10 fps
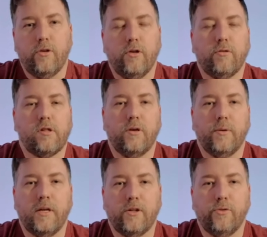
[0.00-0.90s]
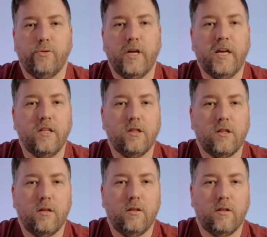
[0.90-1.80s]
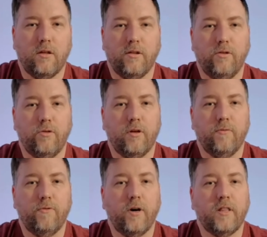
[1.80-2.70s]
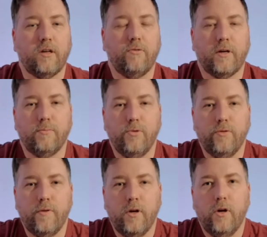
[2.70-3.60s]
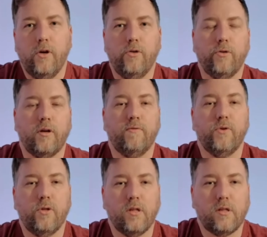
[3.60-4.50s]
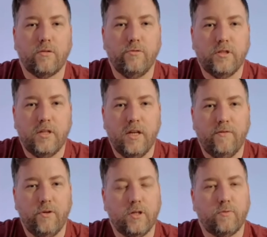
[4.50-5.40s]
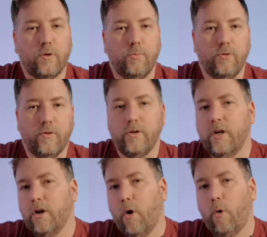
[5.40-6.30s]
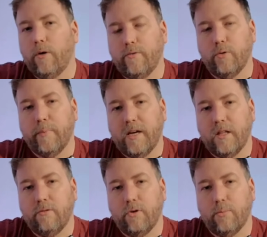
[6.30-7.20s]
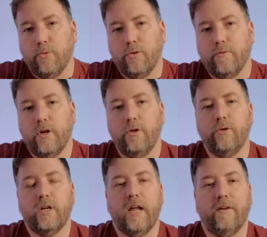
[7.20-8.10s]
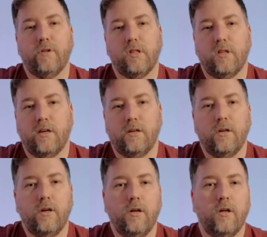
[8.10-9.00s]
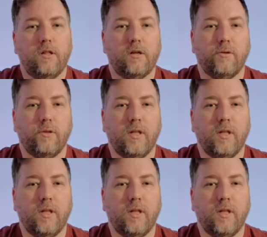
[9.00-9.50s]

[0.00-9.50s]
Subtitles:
can also include hints so that you can find the correct move. You can view the solution if you just want to move on, or if you're making the wrong move, you can have it set so